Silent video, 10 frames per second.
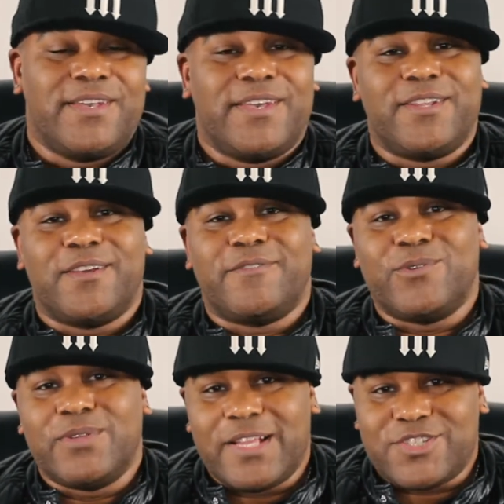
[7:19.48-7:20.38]
any of
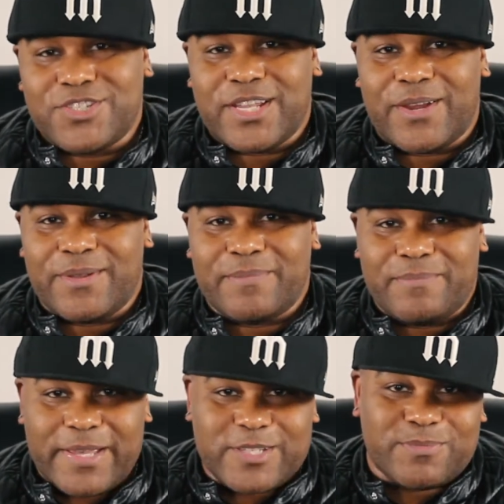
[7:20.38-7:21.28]
you legendary
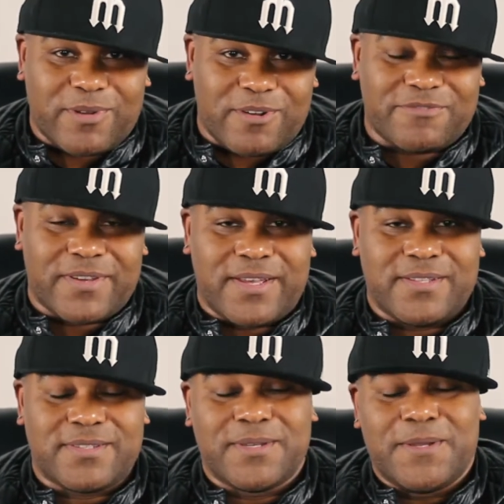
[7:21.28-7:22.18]
baseball
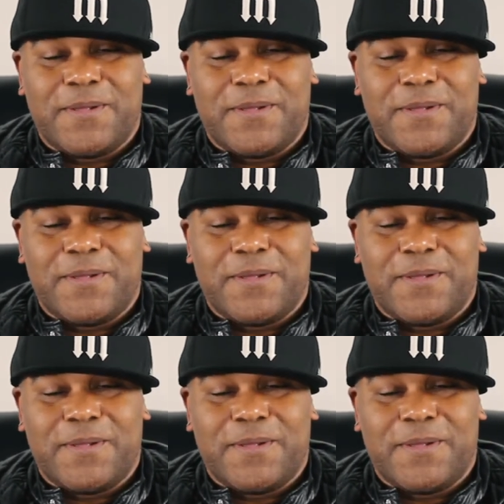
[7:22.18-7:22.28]
fans